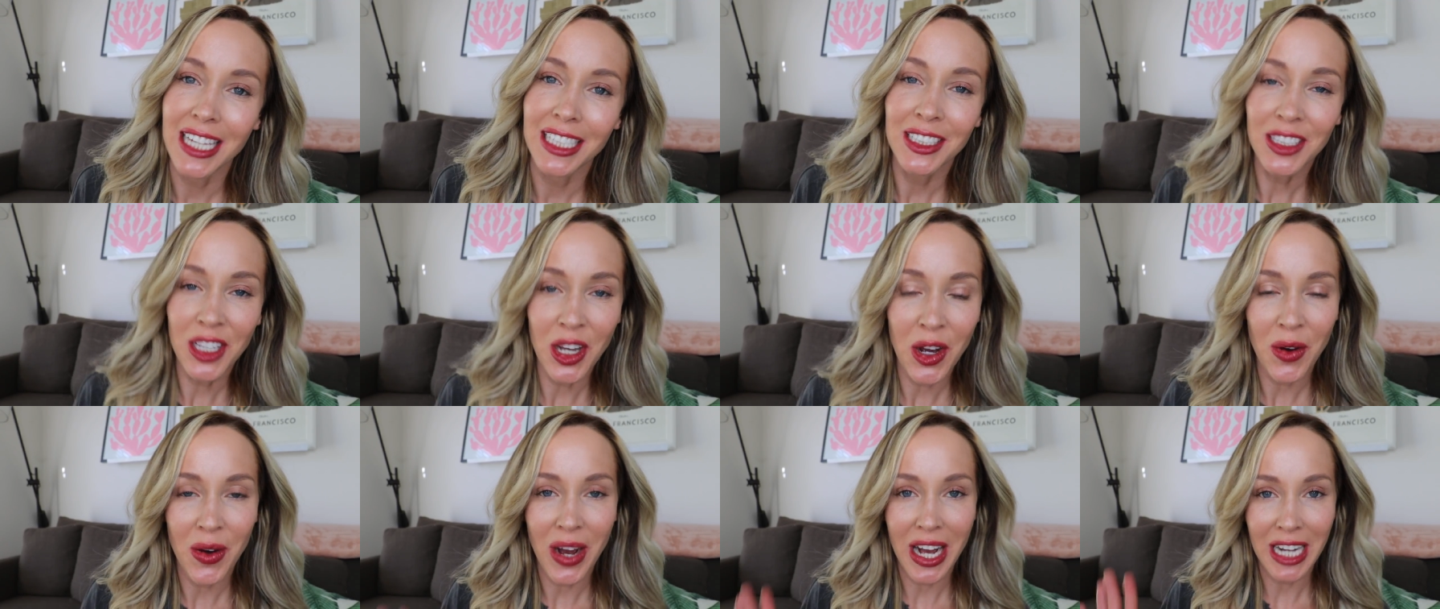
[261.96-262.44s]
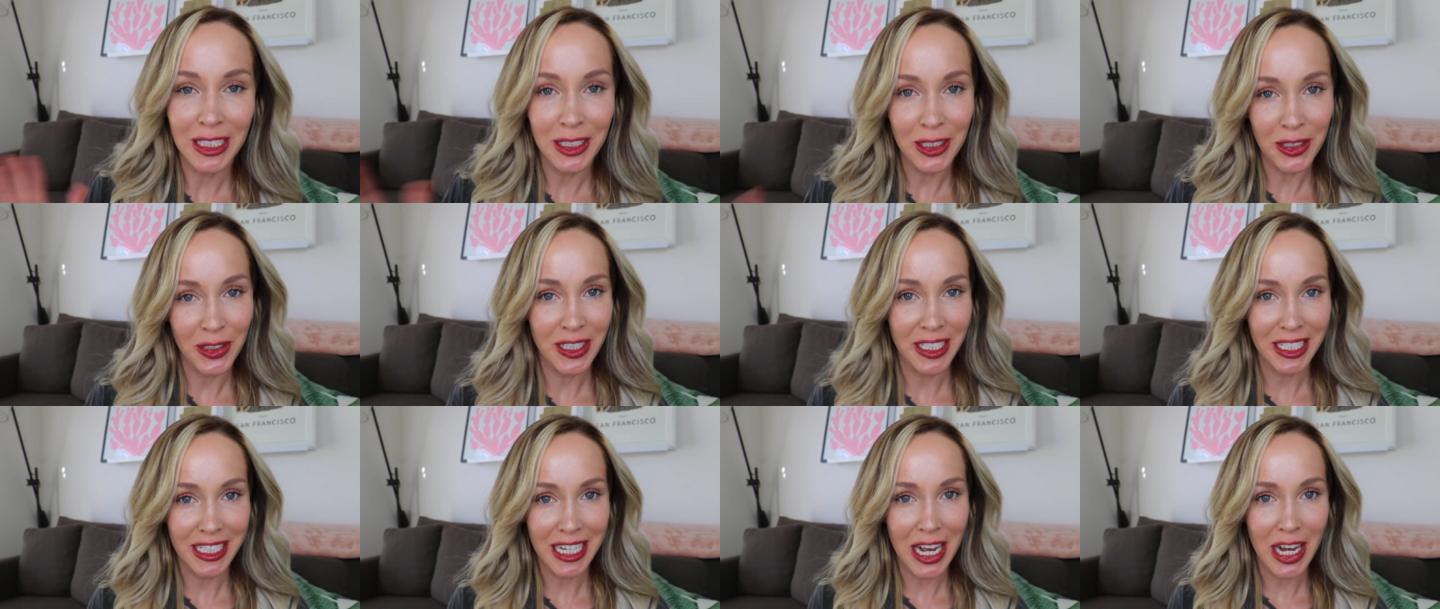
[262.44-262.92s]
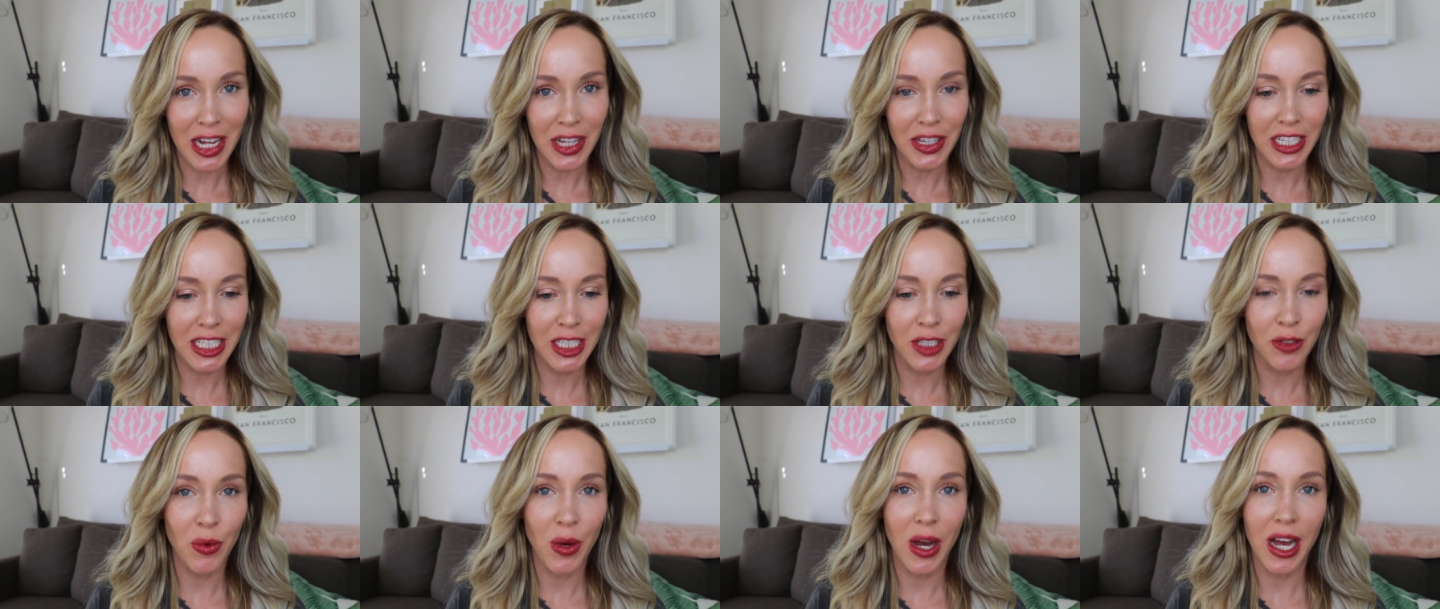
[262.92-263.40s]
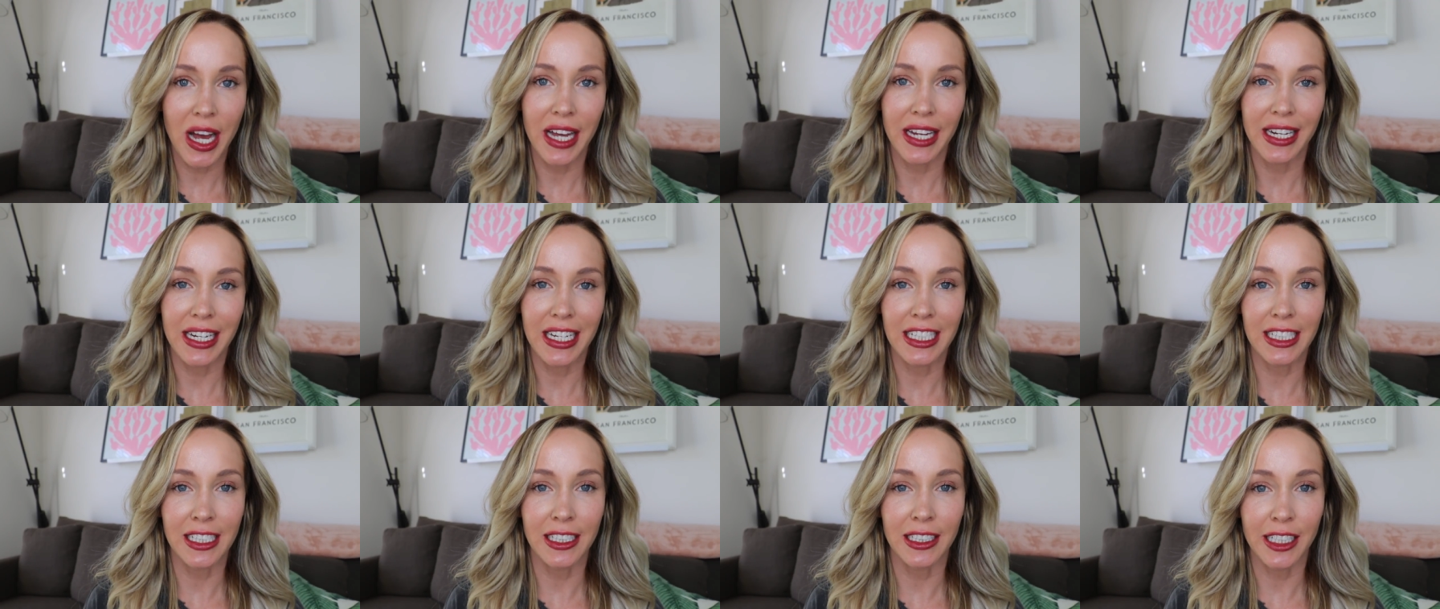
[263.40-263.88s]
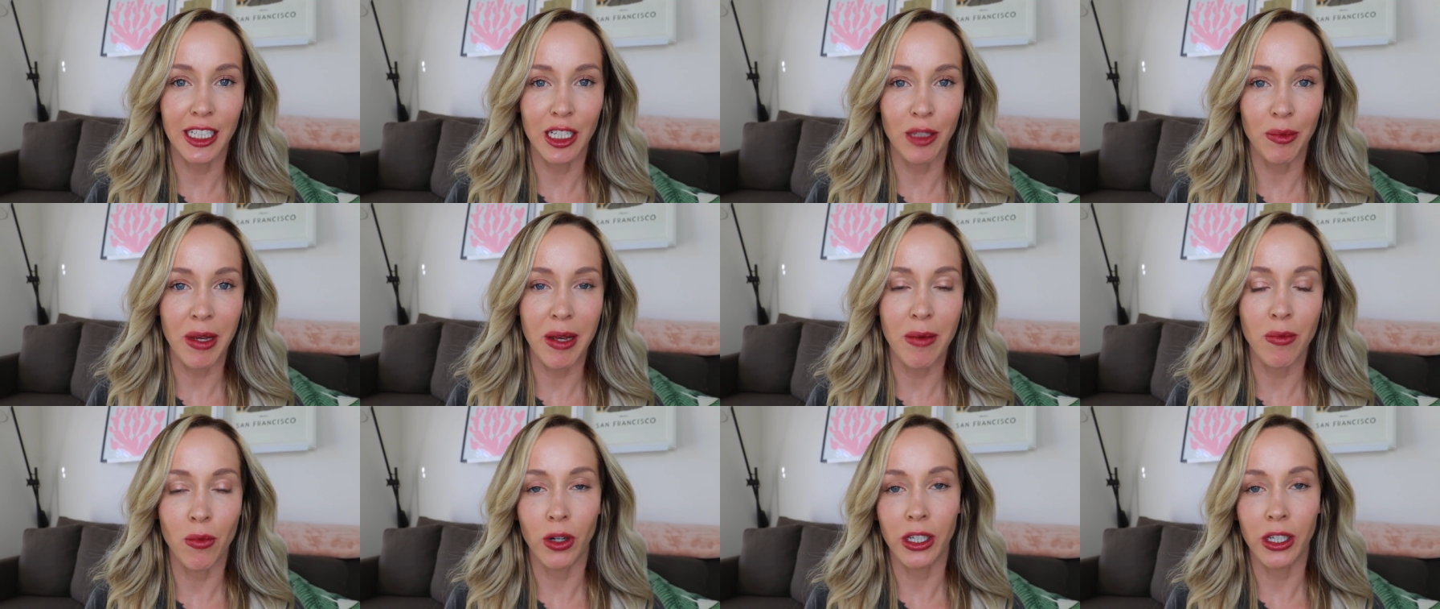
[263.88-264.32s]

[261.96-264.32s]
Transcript: So as you can tell, this one is a little bit